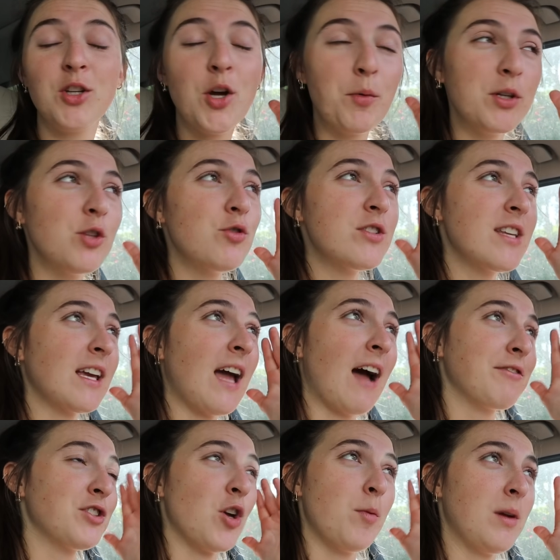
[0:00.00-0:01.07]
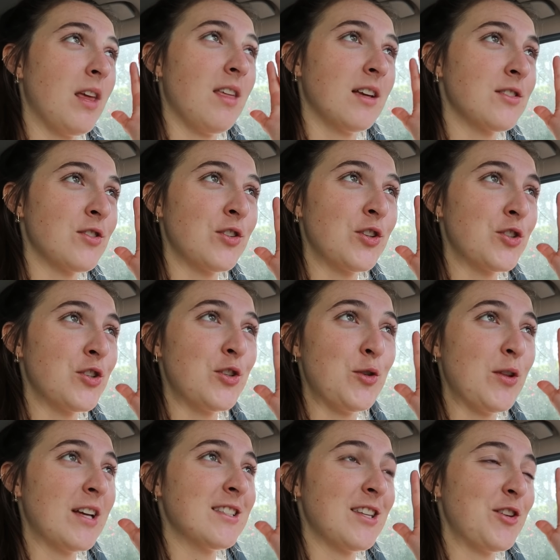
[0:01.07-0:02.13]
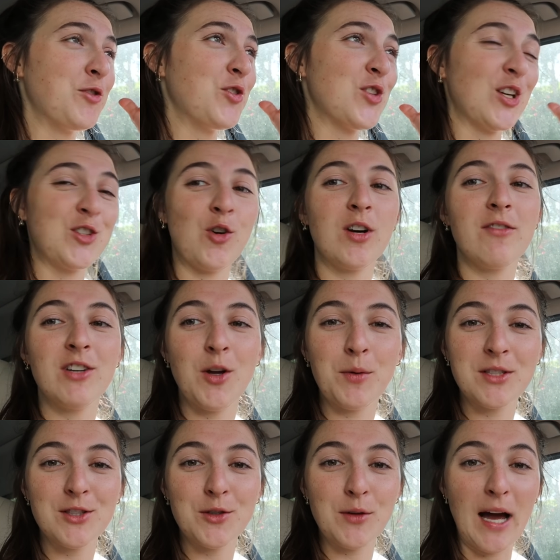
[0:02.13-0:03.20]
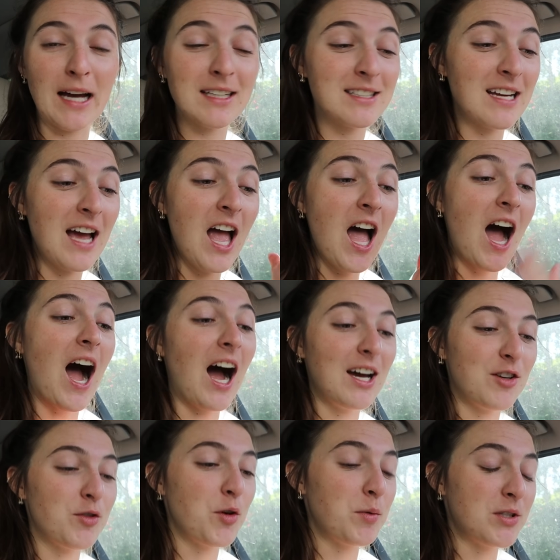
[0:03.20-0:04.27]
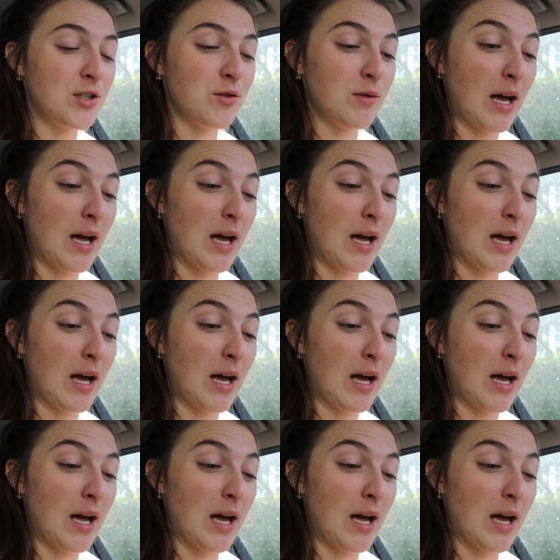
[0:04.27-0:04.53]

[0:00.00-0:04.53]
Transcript: you know when you just like have so many things on your to-do list that you just like don't even know what to do next? I don't know what to do